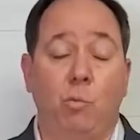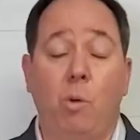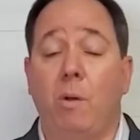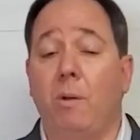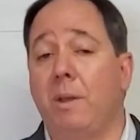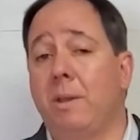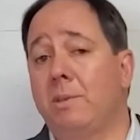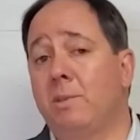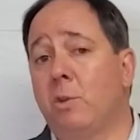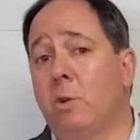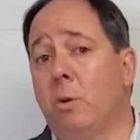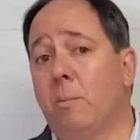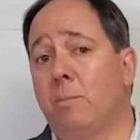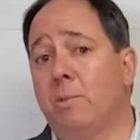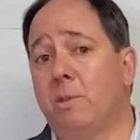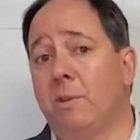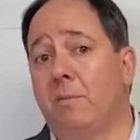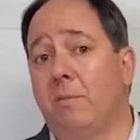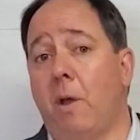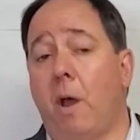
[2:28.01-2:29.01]
Well, in
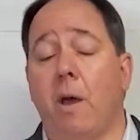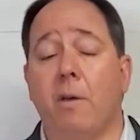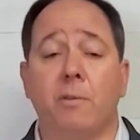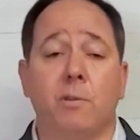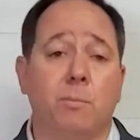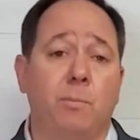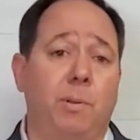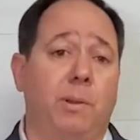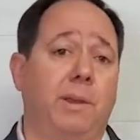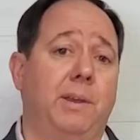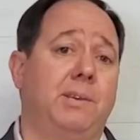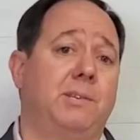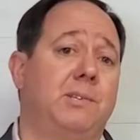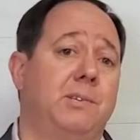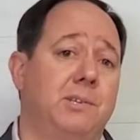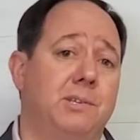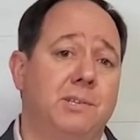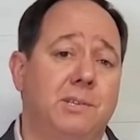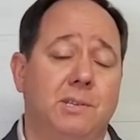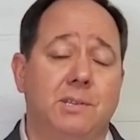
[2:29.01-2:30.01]
terms of other
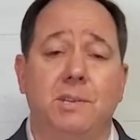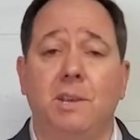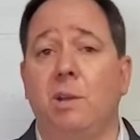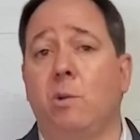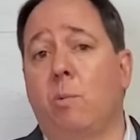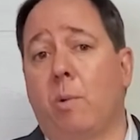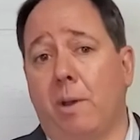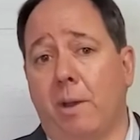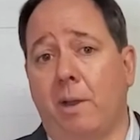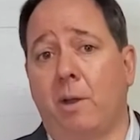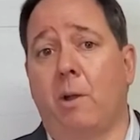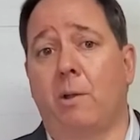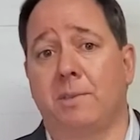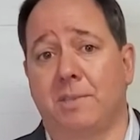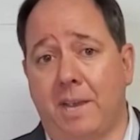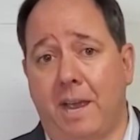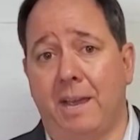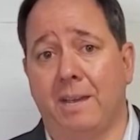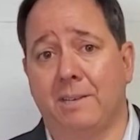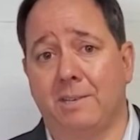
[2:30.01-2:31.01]
places to seek what I call
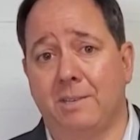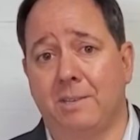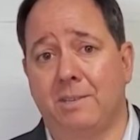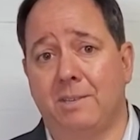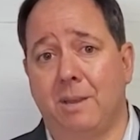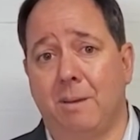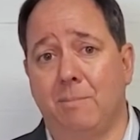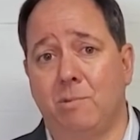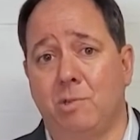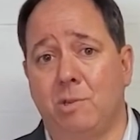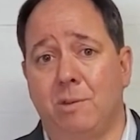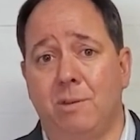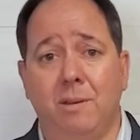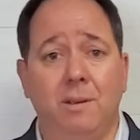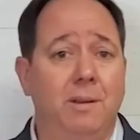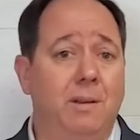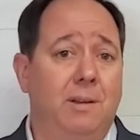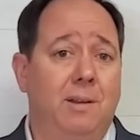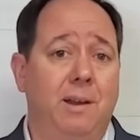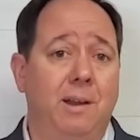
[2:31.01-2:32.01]
tax
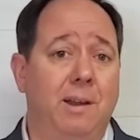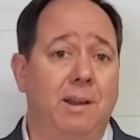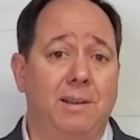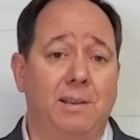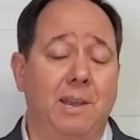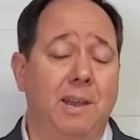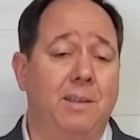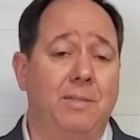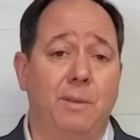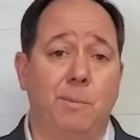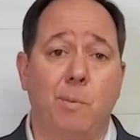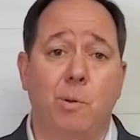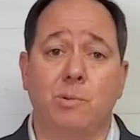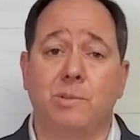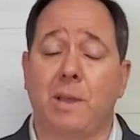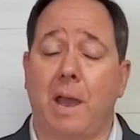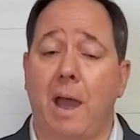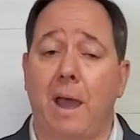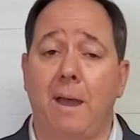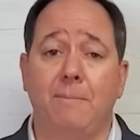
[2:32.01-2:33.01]
exemption, again, the most
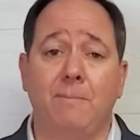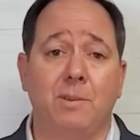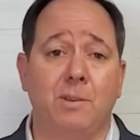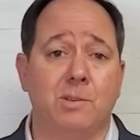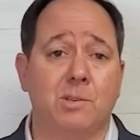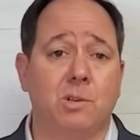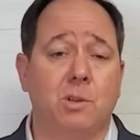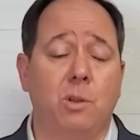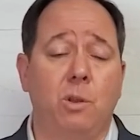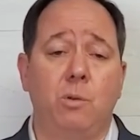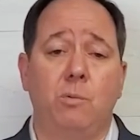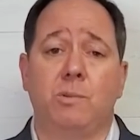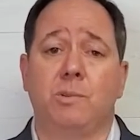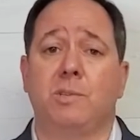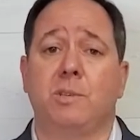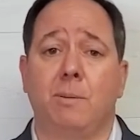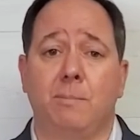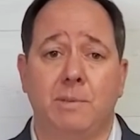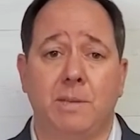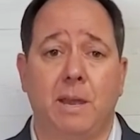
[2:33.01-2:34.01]
obvious clue is
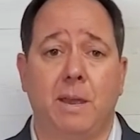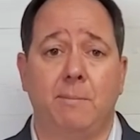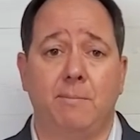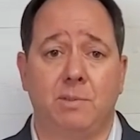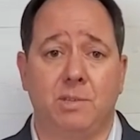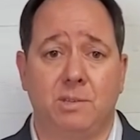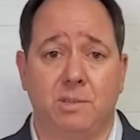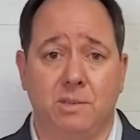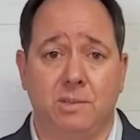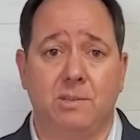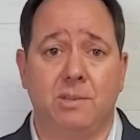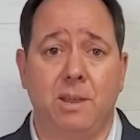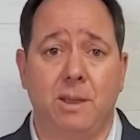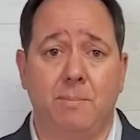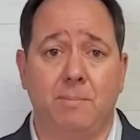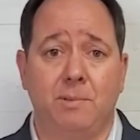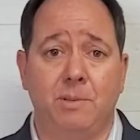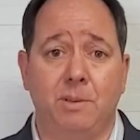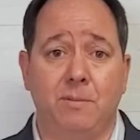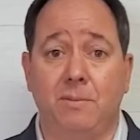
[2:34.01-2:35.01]
sometimes
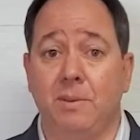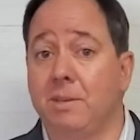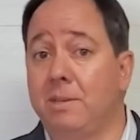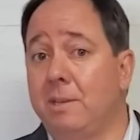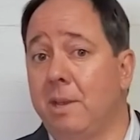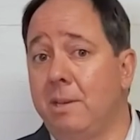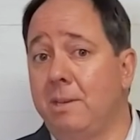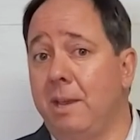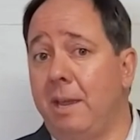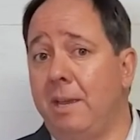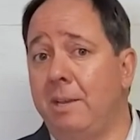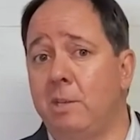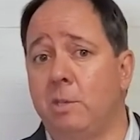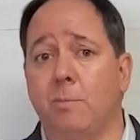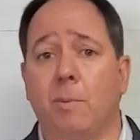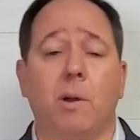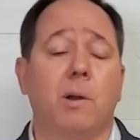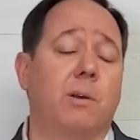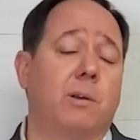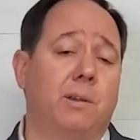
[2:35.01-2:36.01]
deceptive. In today's
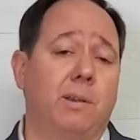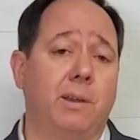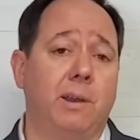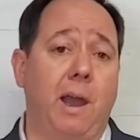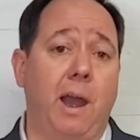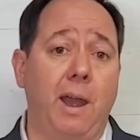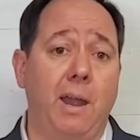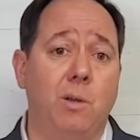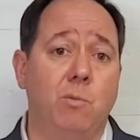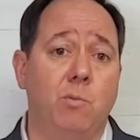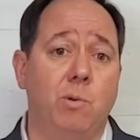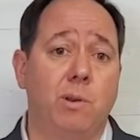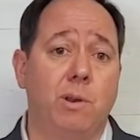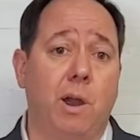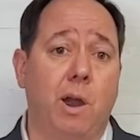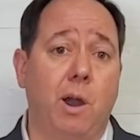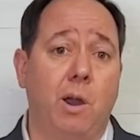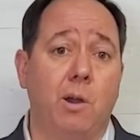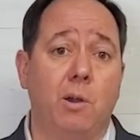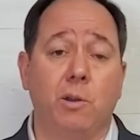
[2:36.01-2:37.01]
market, I would
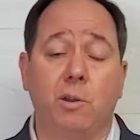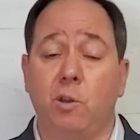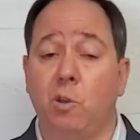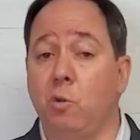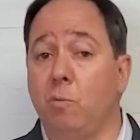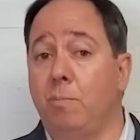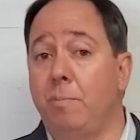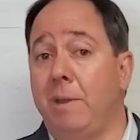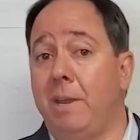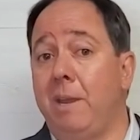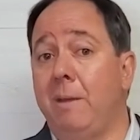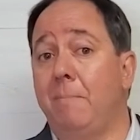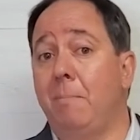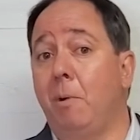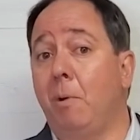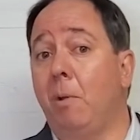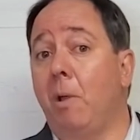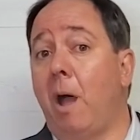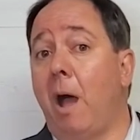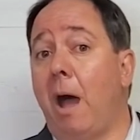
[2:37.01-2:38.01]
argue
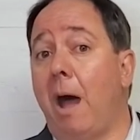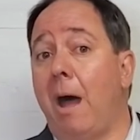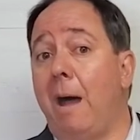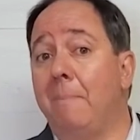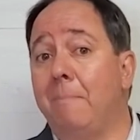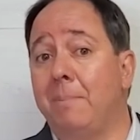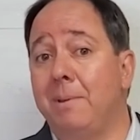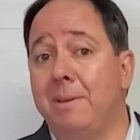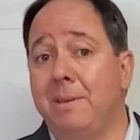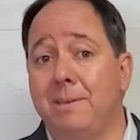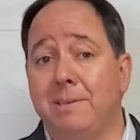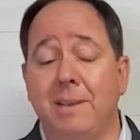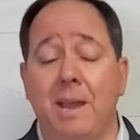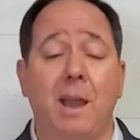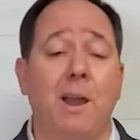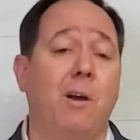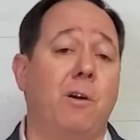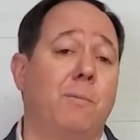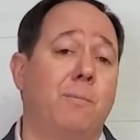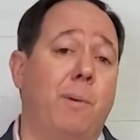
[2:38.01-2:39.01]
people up and
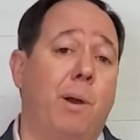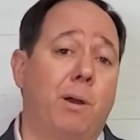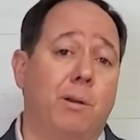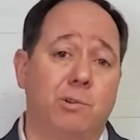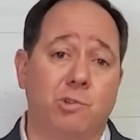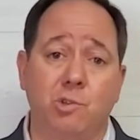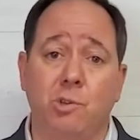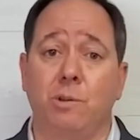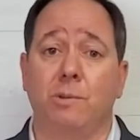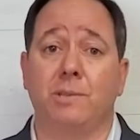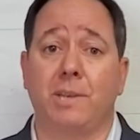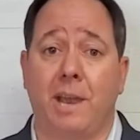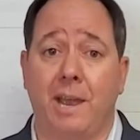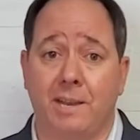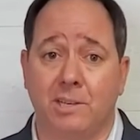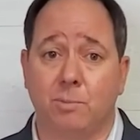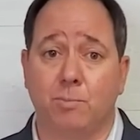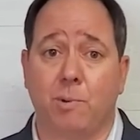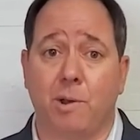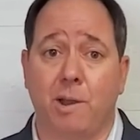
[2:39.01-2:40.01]
down marginal tax